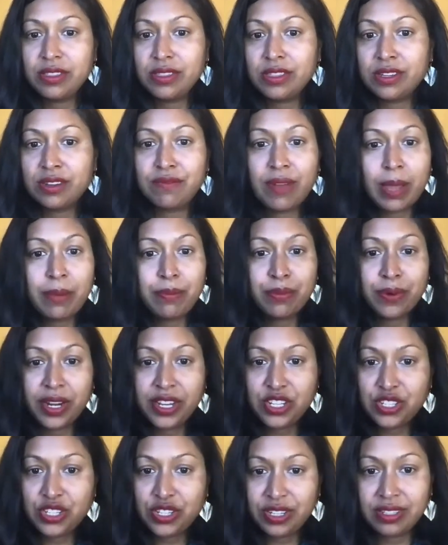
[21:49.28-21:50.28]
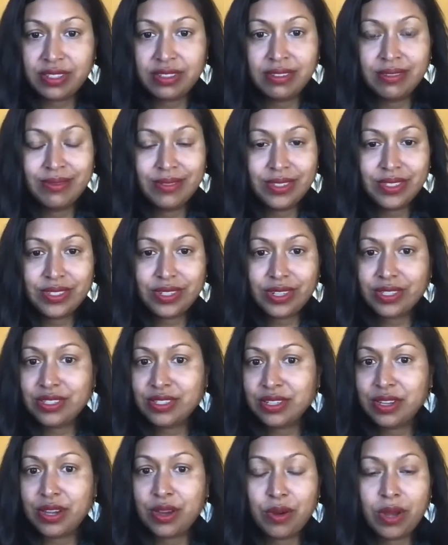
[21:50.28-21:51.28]
their vibration starts
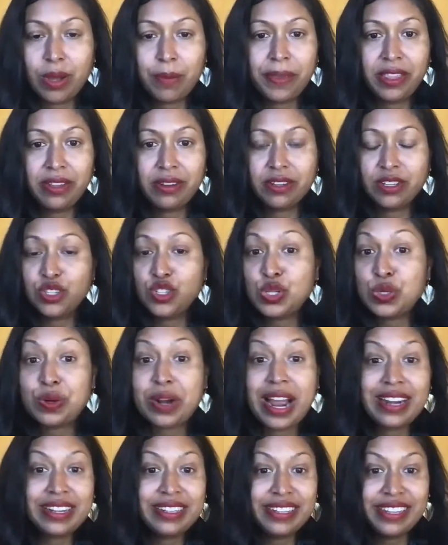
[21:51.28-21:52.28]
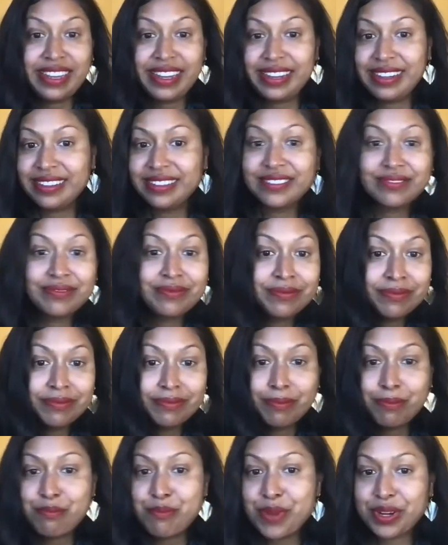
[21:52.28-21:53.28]
to go up and they're attracting
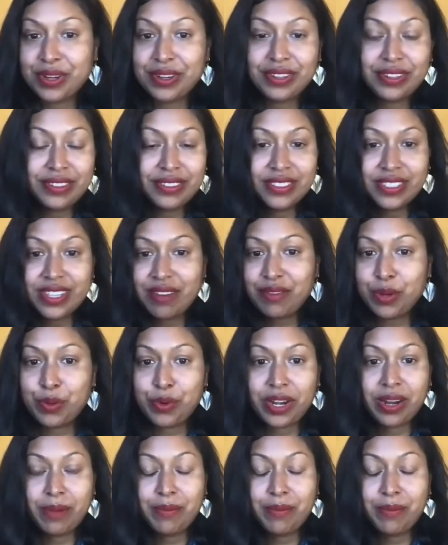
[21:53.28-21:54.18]
miracles everywhere.